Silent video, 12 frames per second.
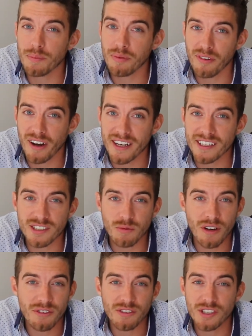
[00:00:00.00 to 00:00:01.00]
price,
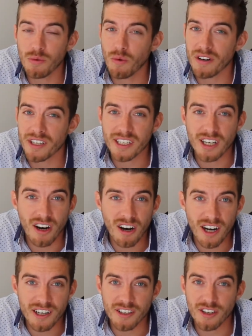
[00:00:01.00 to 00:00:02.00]
whether you want a
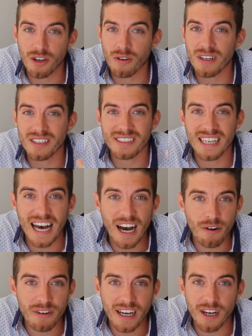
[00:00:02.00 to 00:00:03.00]
condo, a
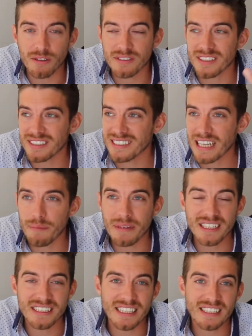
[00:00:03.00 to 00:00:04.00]
townhouse, a
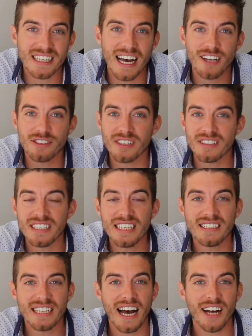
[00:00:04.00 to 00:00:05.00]
semi-detached, a
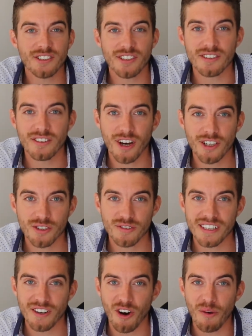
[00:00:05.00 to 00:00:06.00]
detached, a
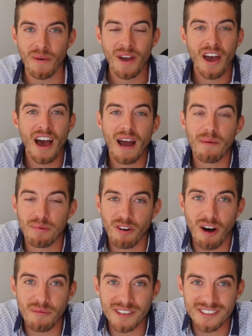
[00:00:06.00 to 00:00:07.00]
luxury home. I
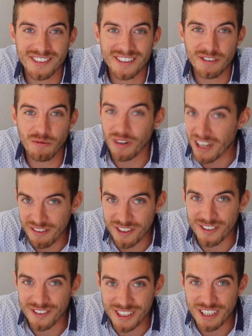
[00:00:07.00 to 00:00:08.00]
promise, whatever
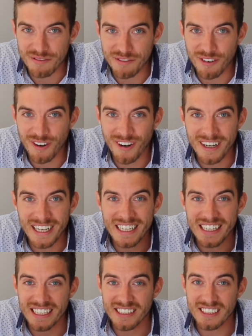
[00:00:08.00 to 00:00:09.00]
you're looking for,
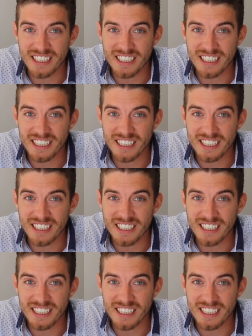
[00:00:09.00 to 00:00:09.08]
it's